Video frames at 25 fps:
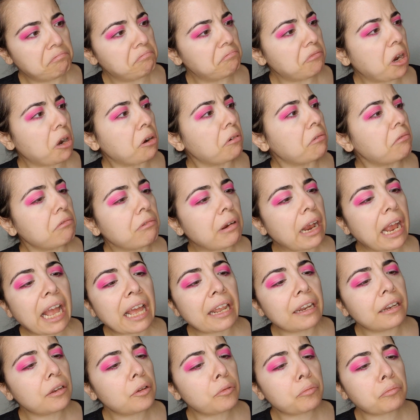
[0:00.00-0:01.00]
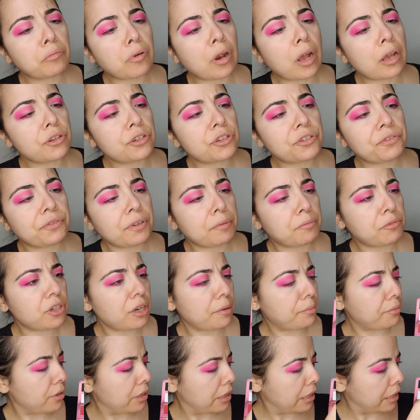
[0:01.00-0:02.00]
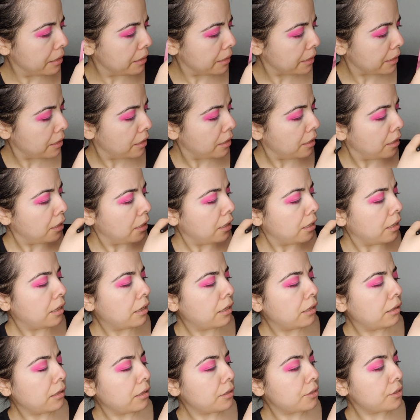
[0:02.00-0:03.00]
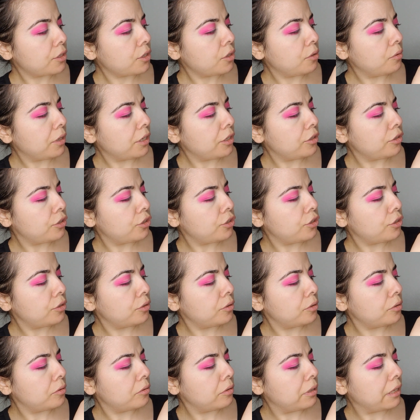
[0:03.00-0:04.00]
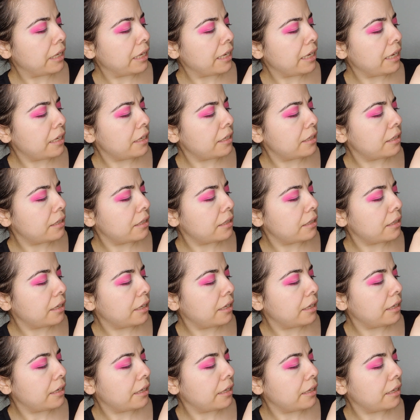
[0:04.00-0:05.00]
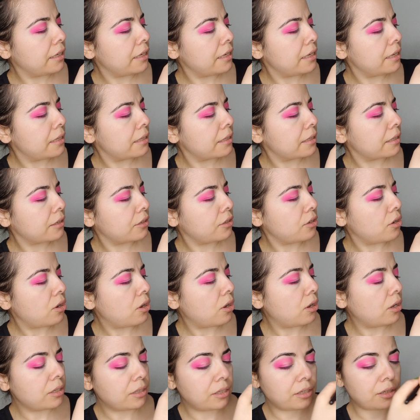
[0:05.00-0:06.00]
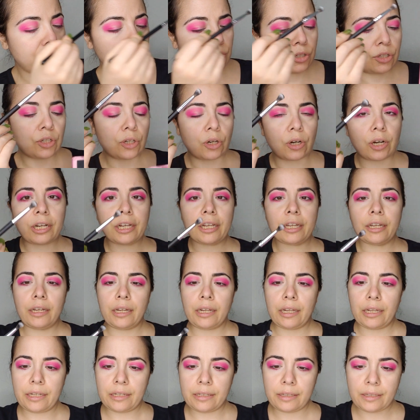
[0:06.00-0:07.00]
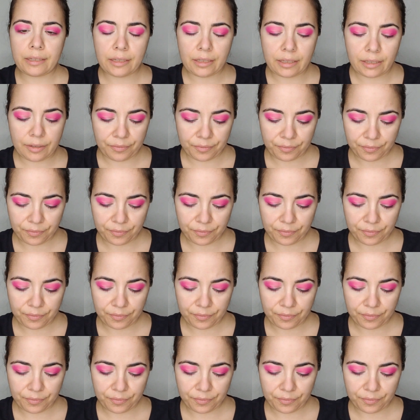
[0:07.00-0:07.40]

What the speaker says: A random brush from Japonesque. Let's go into it. It is called Darkness.